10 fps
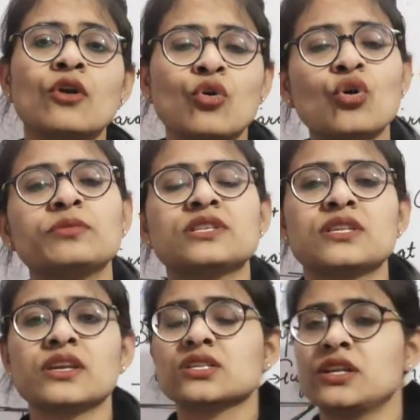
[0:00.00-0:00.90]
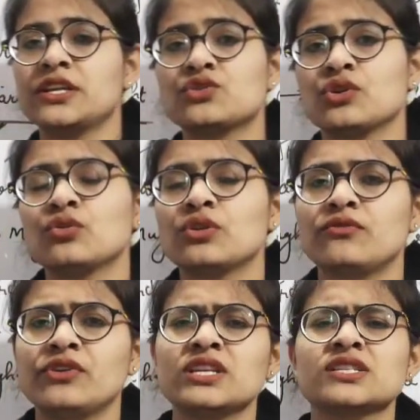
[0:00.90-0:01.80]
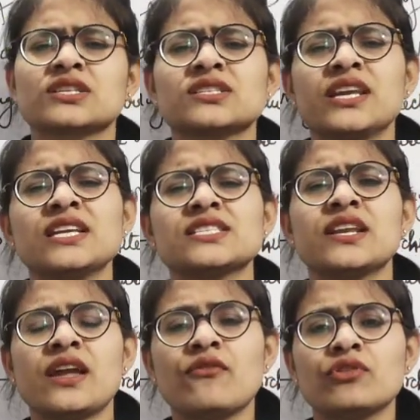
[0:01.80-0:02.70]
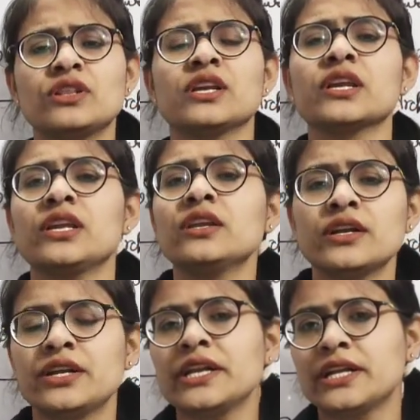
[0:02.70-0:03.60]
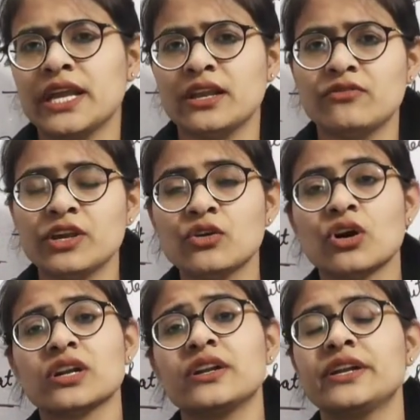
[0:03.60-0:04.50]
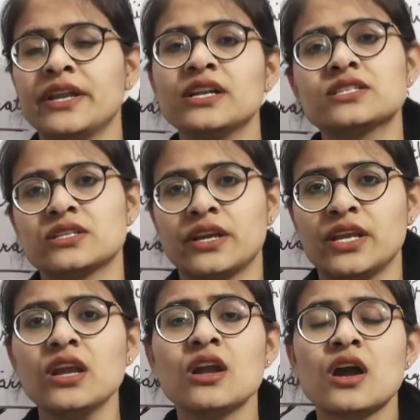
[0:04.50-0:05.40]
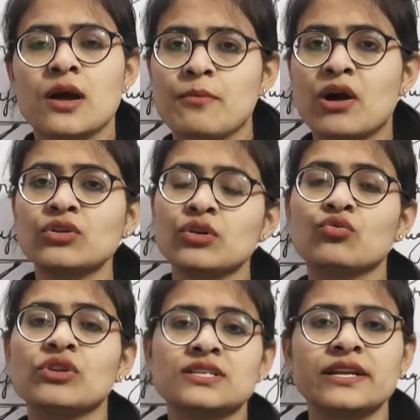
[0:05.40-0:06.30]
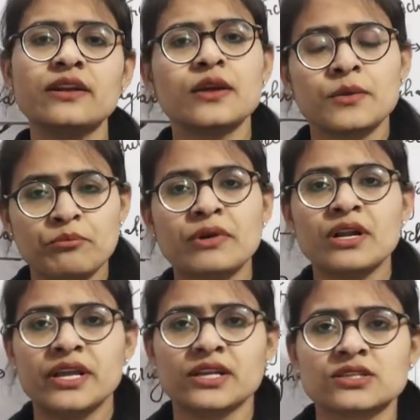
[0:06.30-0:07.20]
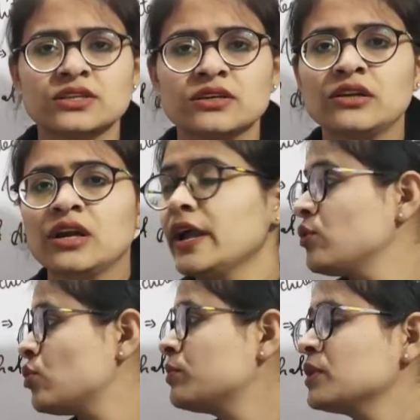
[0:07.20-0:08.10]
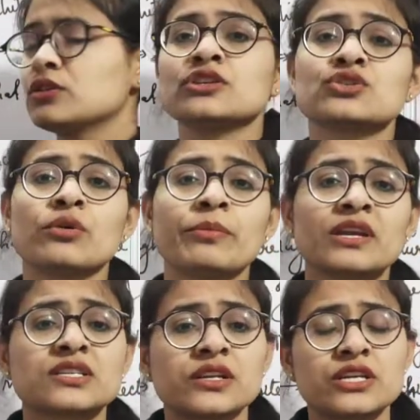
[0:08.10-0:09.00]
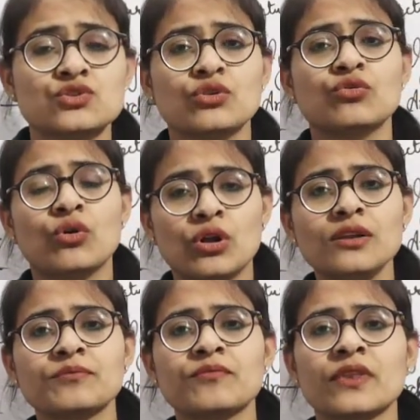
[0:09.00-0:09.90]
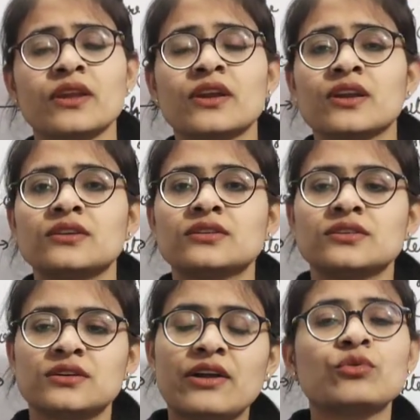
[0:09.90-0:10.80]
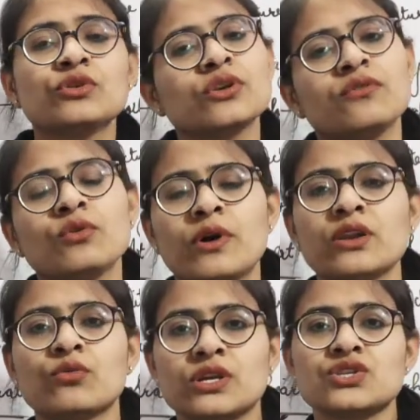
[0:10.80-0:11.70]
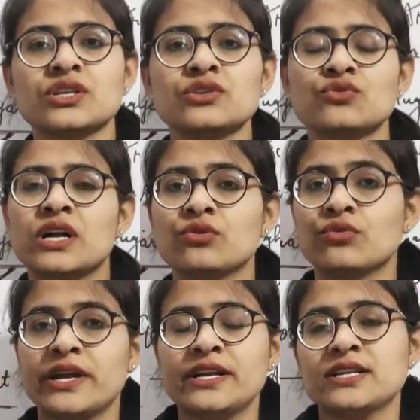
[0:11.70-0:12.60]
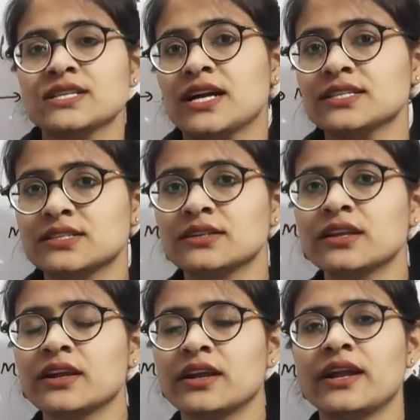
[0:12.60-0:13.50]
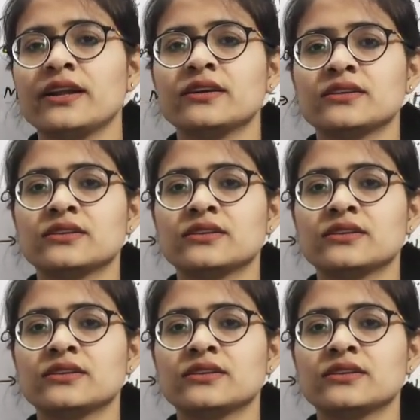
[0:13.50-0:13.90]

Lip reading: Hope this thing is clear to you all. We discussed each and everything in detail. We got a detailed study about rulers and buildings. I hope this topic is clear to you all. I want to give you one question. You are to write its answer, and